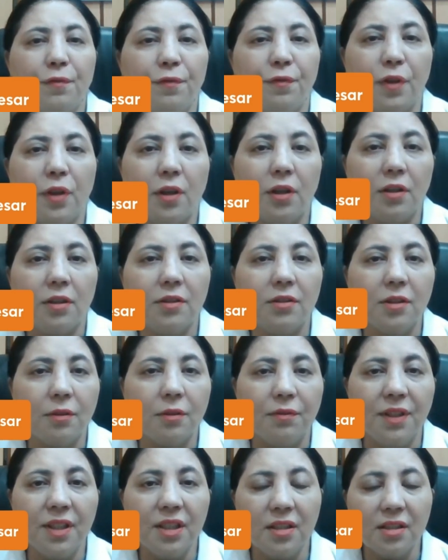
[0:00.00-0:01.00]

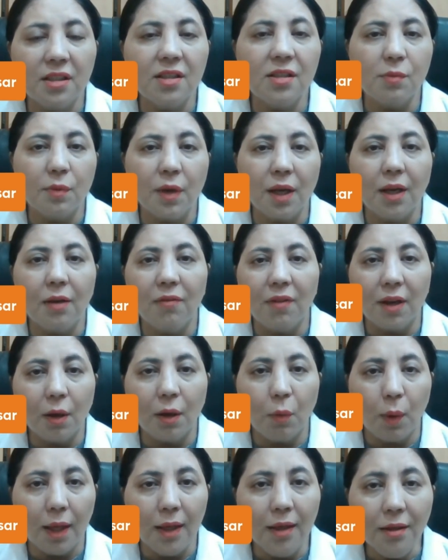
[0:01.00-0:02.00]
the winters very
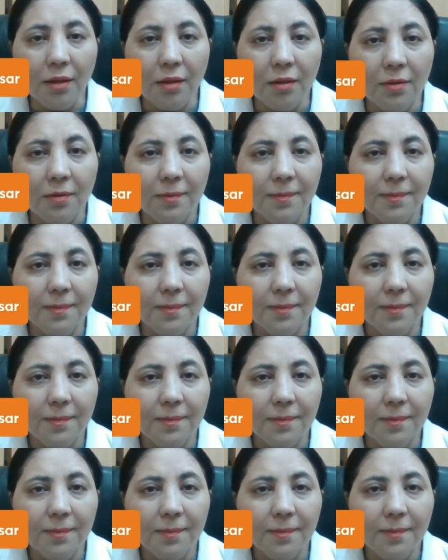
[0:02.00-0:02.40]
very well.